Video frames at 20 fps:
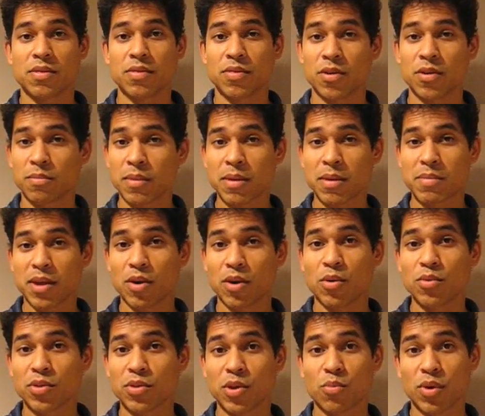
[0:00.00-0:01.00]
there may be
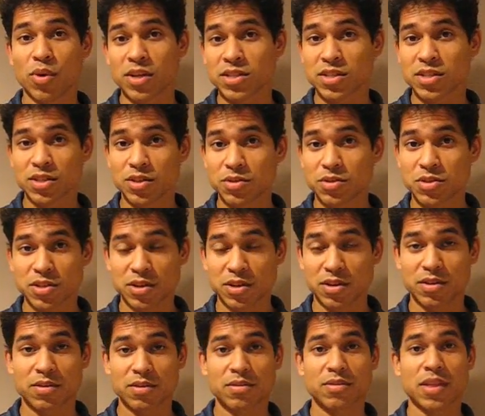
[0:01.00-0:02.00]
only one
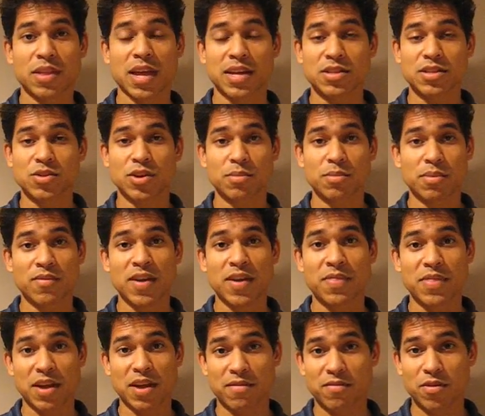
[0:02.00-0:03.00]
solution that is going to
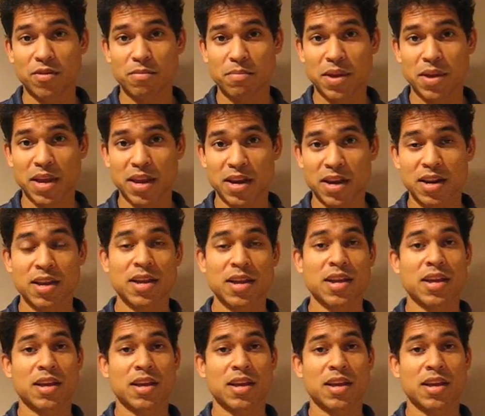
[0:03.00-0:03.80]
prevent that foot pain